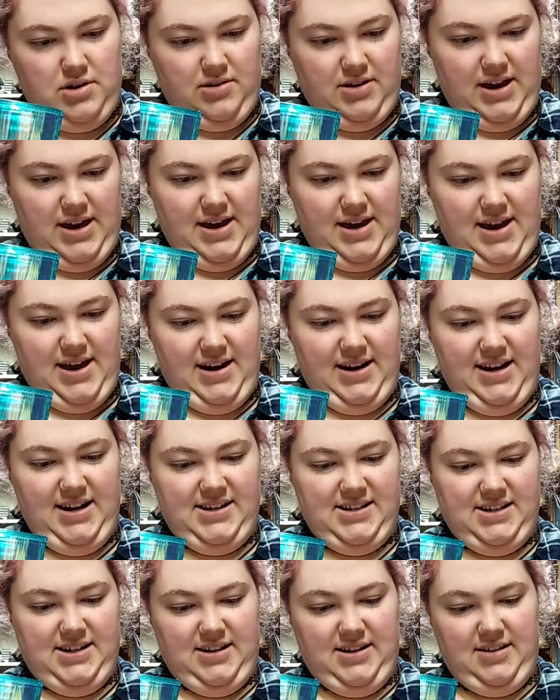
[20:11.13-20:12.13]
Okay, I
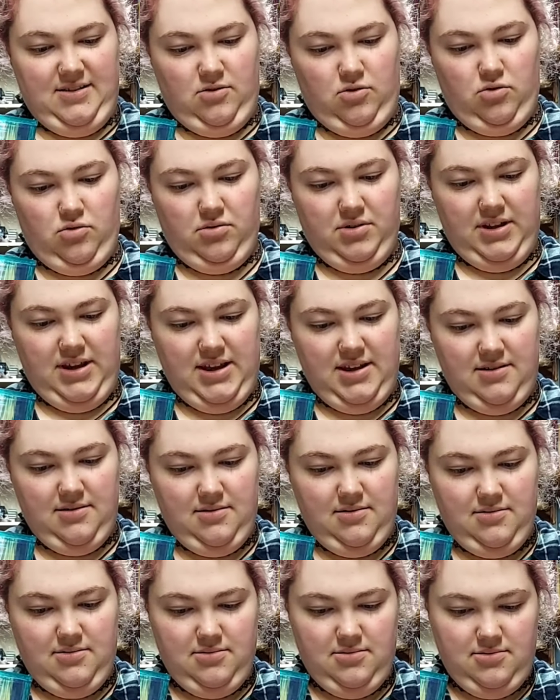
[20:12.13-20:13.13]
need to hold it
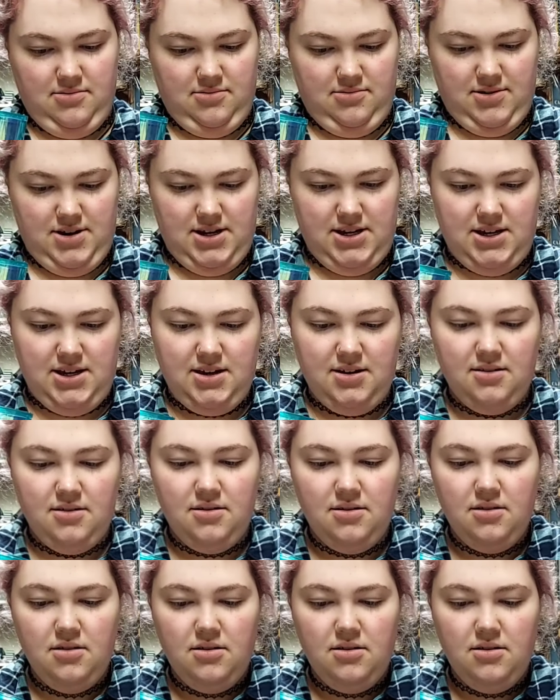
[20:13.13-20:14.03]
right here.